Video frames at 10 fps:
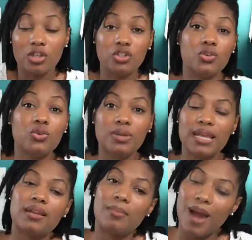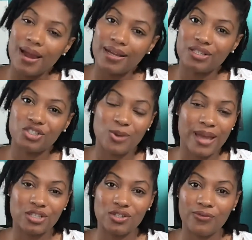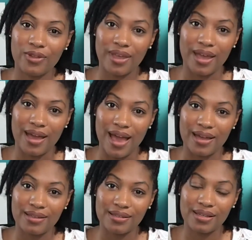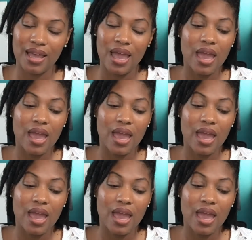you need a marketing strategy for that, guys.